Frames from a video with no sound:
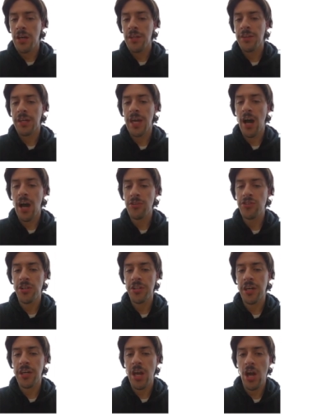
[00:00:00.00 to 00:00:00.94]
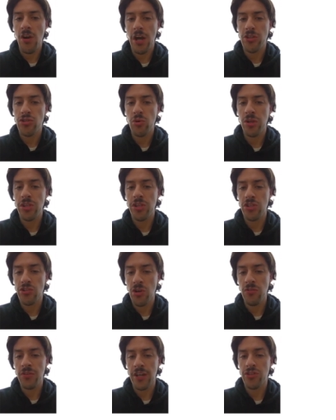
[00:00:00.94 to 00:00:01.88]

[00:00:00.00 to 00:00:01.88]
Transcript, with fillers: the counseling, the care I truly deserved,